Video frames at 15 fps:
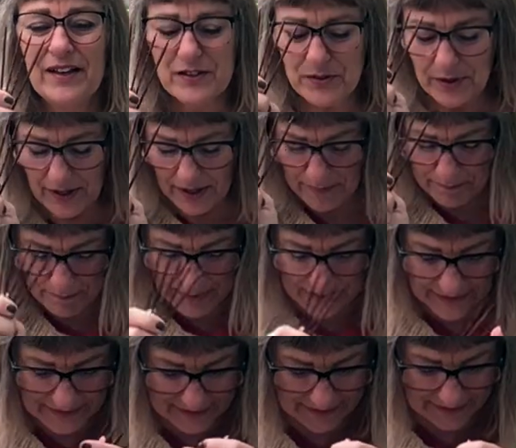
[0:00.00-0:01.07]
So I'm
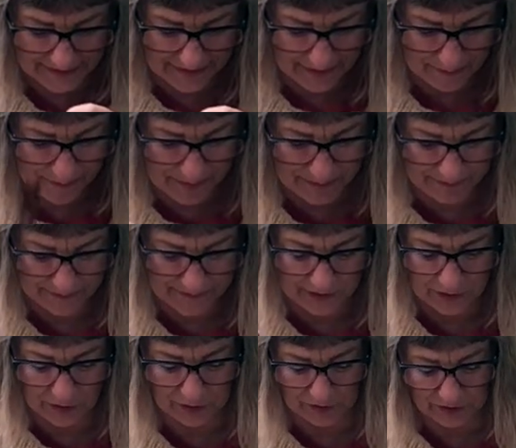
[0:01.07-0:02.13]
making them
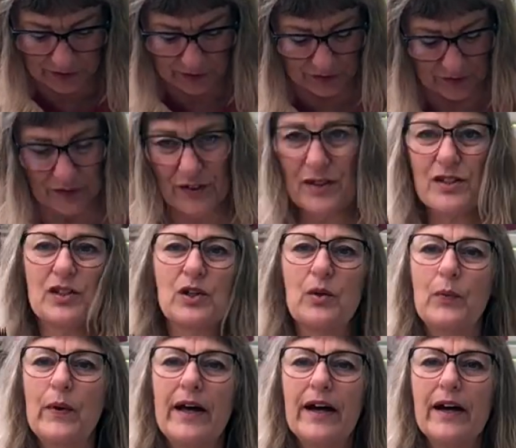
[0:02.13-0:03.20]
on the
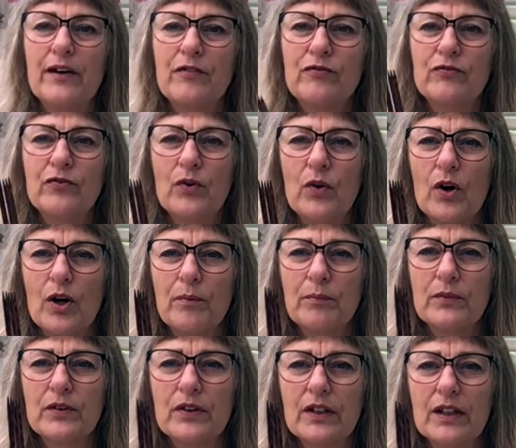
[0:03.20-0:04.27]
square
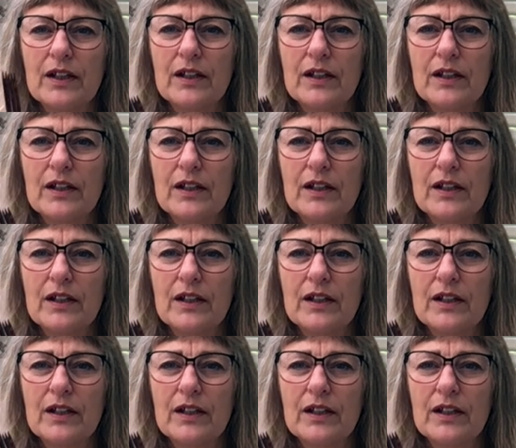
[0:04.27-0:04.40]
formed